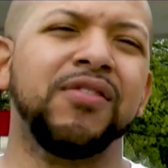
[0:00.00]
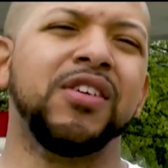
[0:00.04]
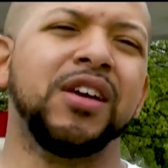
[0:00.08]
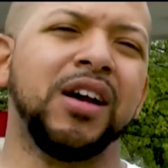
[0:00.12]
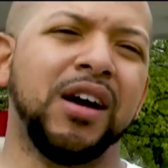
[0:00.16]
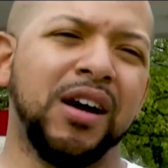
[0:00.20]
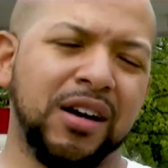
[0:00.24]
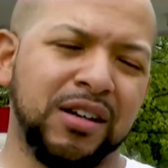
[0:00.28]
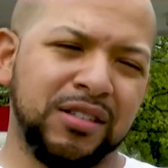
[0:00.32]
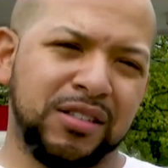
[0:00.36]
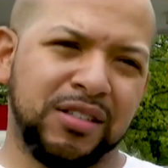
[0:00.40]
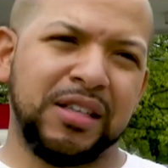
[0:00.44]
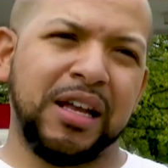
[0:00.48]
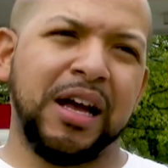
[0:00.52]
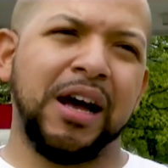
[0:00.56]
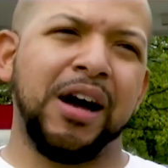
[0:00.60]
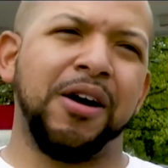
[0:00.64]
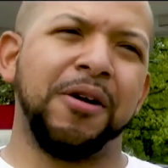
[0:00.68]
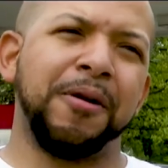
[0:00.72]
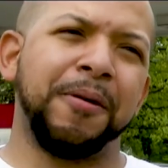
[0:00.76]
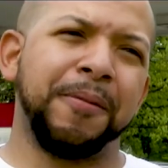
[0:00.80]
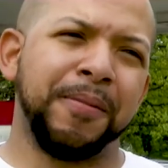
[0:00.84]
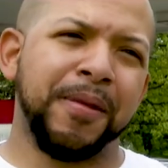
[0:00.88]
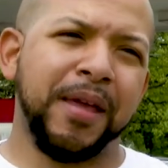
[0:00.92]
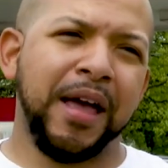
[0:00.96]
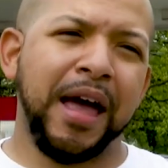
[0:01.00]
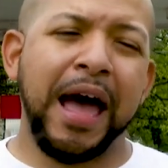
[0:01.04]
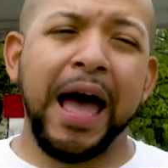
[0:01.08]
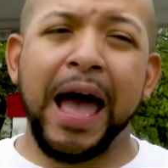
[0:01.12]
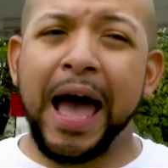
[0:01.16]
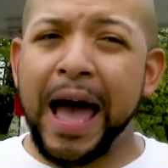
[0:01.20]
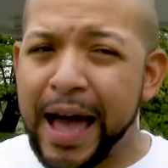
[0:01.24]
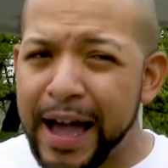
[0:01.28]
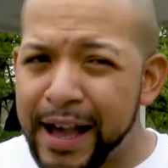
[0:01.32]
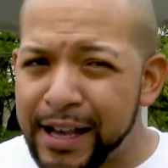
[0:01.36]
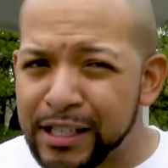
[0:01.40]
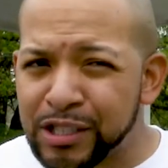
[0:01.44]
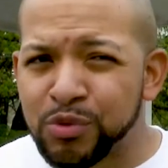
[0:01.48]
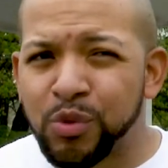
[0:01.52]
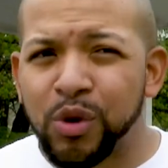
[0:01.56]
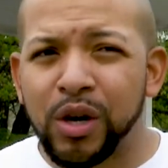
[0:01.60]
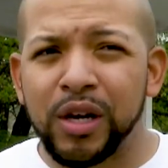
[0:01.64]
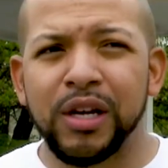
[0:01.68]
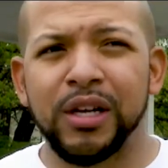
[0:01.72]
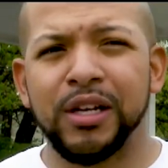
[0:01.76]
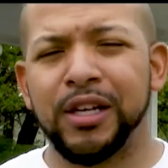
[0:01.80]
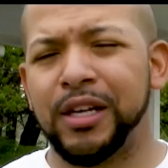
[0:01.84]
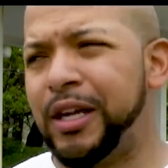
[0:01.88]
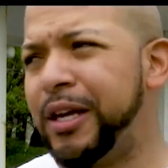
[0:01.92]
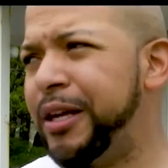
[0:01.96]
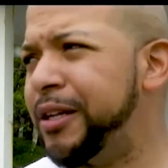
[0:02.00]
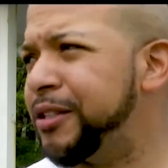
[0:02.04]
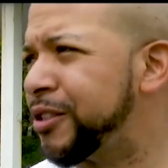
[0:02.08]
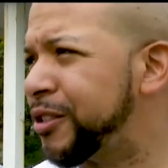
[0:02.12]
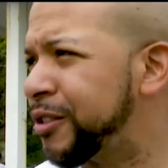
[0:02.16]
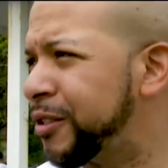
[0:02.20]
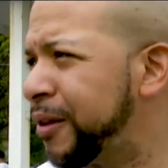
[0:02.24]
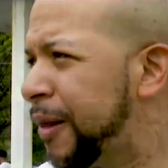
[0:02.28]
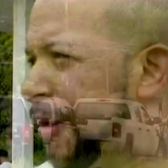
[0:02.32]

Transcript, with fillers: Youngstown has what it needs.